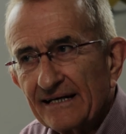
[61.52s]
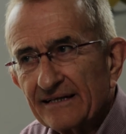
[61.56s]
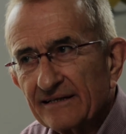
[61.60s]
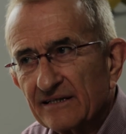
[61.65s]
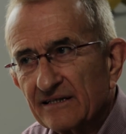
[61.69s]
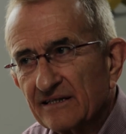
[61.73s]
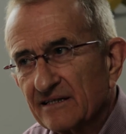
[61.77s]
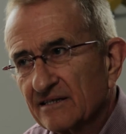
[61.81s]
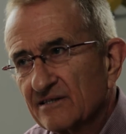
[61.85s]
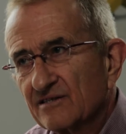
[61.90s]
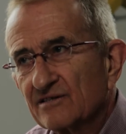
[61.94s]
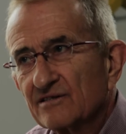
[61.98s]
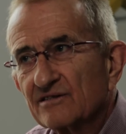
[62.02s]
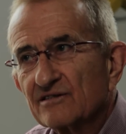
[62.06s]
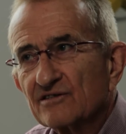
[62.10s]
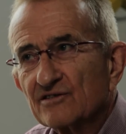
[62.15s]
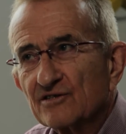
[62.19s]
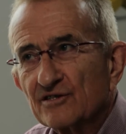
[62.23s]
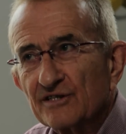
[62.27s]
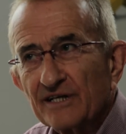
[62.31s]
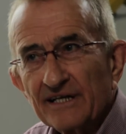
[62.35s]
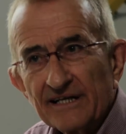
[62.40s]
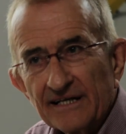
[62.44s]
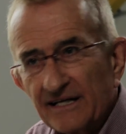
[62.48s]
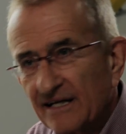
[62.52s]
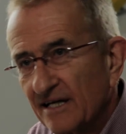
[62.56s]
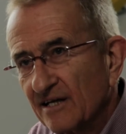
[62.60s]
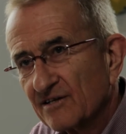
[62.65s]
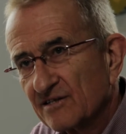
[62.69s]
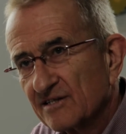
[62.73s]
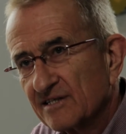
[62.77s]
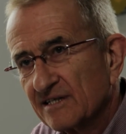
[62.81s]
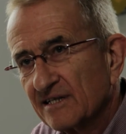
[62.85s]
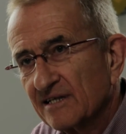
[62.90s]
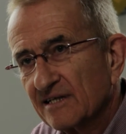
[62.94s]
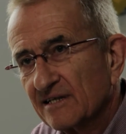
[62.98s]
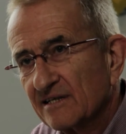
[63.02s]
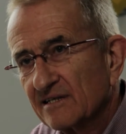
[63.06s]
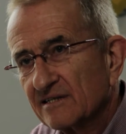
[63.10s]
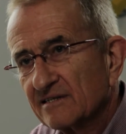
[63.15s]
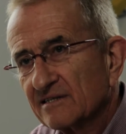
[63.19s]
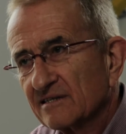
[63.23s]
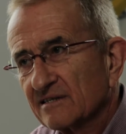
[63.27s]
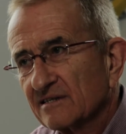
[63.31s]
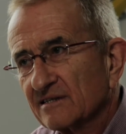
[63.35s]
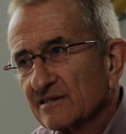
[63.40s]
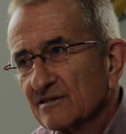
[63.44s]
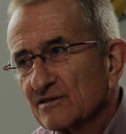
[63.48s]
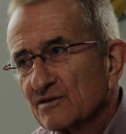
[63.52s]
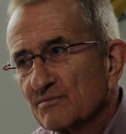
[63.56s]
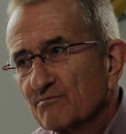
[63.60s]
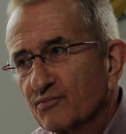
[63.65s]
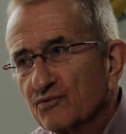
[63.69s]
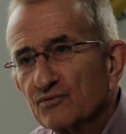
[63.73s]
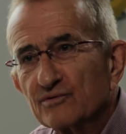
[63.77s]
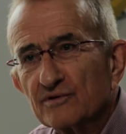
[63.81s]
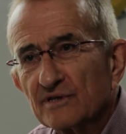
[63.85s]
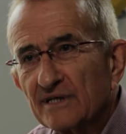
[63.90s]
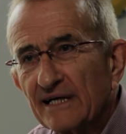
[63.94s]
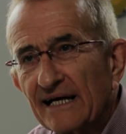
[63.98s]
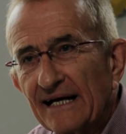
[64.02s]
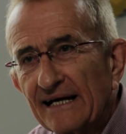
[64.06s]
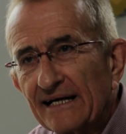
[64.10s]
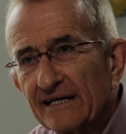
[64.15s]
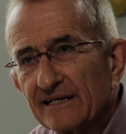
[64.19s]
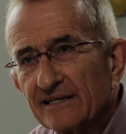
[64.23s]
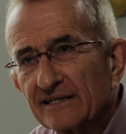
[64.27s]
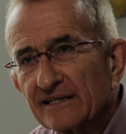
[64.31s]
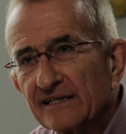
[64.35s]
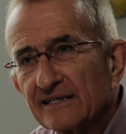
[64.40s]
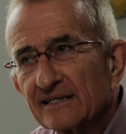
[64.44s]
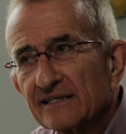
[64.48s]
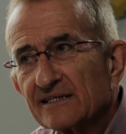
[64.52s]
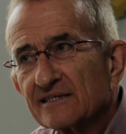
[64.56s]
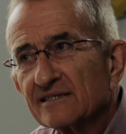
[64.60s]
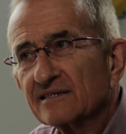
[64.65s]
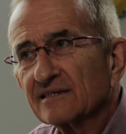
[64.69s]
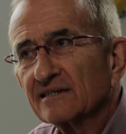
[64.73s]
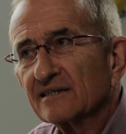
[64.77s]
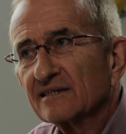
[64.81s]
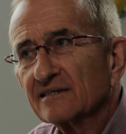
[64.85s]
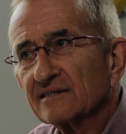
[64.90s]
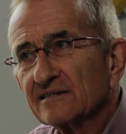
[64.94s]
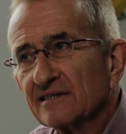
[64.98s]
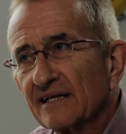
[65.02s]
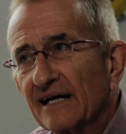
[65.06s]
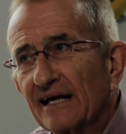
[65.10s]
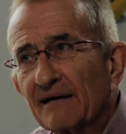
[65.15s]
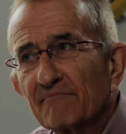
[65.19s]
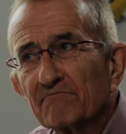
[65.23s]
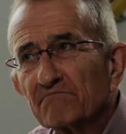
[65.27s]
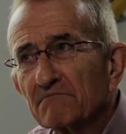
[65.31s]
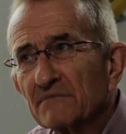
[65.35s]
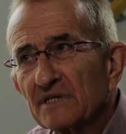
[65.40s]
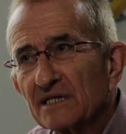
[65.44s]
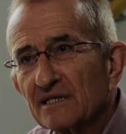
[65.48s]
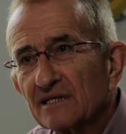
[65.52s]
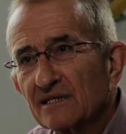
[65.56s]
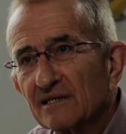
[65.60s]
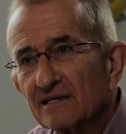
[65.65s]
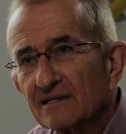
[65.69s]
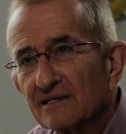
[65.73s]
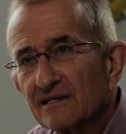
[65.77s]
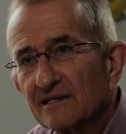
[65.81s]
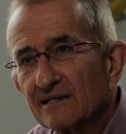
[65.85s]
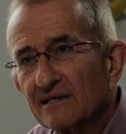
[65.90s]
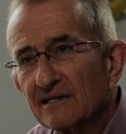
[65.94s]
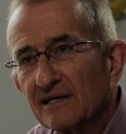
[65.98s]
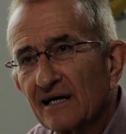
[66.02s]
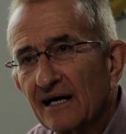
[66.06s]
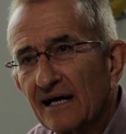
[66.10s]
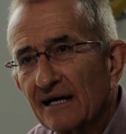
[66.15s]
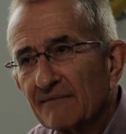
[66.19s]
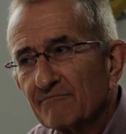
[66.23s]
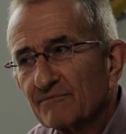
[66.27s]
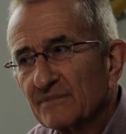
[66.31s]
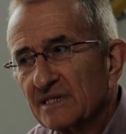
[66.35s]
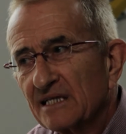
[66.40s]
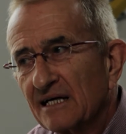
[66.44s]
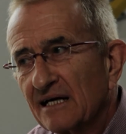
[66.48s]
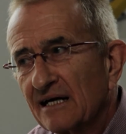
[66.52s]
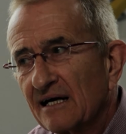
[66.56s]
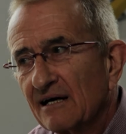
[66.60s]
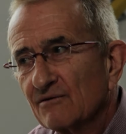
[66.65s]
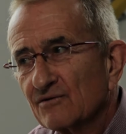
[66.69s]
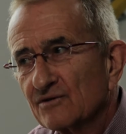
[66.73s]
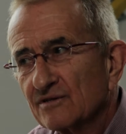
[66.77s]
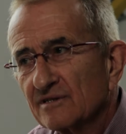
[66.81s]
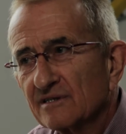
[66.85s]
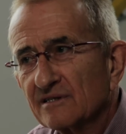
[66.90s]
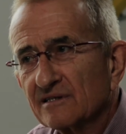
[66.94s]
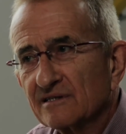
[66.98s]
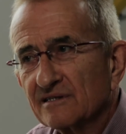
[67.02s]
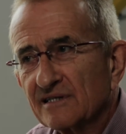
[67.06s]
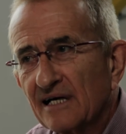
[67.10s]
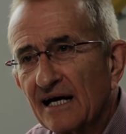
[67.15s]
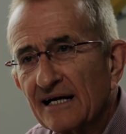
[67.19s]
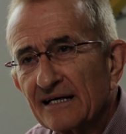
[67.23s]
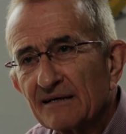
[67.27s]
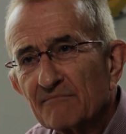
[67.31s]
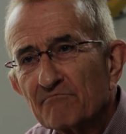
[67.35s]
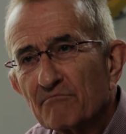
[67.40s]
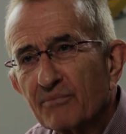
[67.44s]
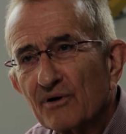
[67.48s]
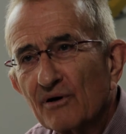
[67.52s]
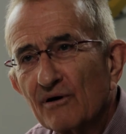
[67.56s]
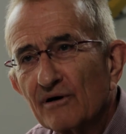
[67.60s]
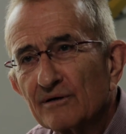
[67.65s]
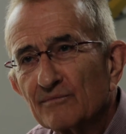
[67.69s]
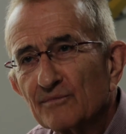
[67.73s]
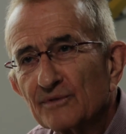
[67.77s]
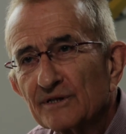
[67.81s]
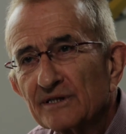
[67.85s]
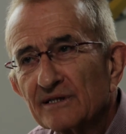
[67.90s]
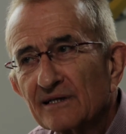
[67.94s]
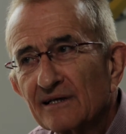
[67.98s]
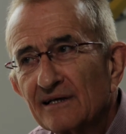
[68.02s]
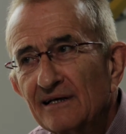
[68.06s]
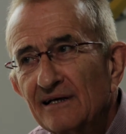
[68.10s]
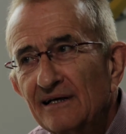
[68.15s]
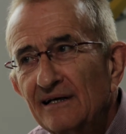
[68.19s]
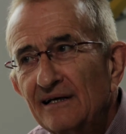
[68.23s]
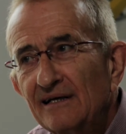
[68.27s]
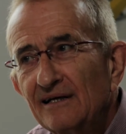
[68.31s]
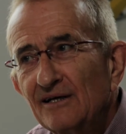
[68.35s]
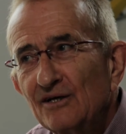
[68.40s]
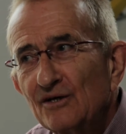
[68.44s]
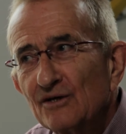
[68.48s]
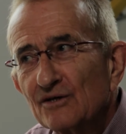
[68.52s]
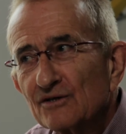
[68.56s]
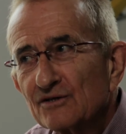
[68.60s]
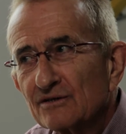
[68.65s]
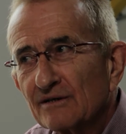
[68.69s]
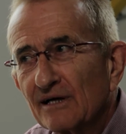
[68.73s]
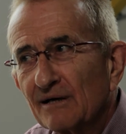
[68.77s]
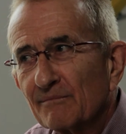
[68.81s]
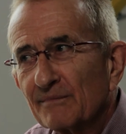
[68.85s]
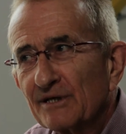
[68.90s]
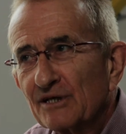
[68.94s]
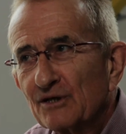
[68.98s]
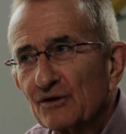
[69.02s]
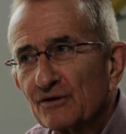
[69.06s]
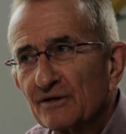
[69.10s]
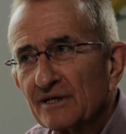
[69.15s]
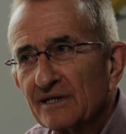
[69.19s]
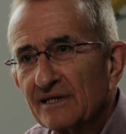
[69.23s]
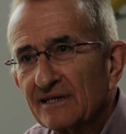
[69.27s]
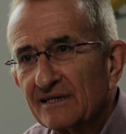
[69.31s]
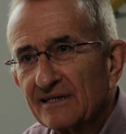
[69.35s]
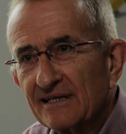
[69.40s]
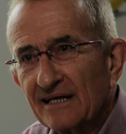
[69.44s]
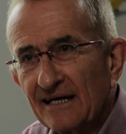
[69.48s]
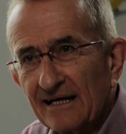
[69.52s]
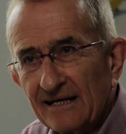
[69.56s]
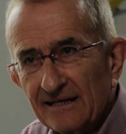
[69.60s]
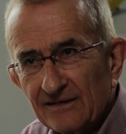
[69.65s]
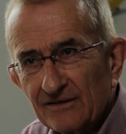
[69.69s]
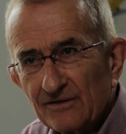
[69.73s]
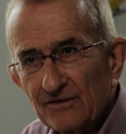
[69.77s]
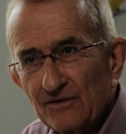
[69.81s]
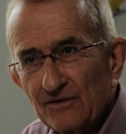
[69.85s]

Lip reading: It is shrinking cities, it's poor areas, it's empty houses, it's unemployment. So I mean, you need that.